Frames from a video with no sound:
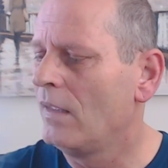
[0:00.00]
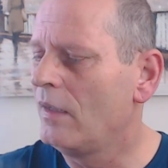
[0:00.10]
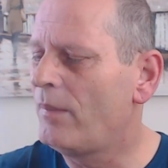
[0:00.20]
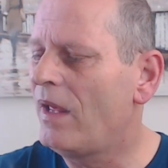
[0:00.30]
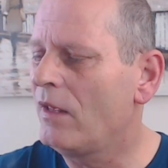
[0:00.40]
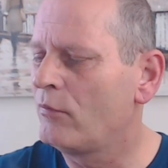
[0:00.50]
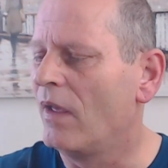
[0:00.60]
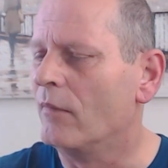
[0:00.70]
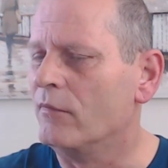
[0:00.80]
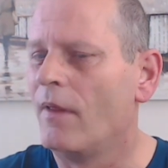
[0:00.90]
In the
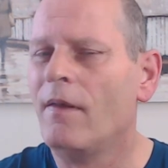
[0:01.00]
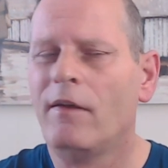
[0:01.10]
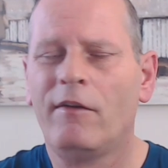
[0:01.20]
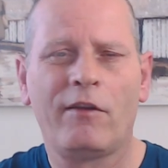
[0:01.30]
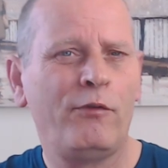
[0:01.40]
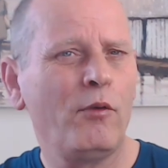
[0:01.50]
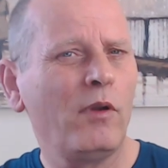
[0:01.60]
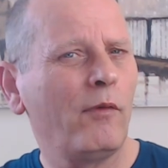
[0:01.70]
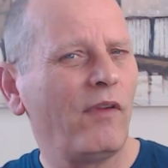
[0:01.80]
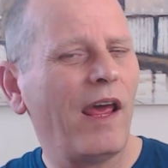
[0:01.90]
background, there's a few
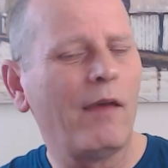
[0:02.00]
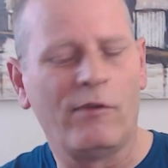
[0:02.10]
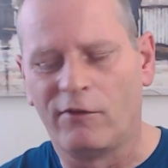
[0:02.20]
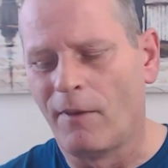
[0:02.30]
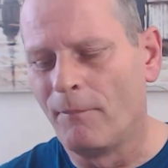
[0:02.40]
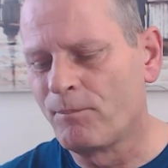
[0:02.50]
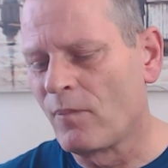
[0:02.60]
other flavours,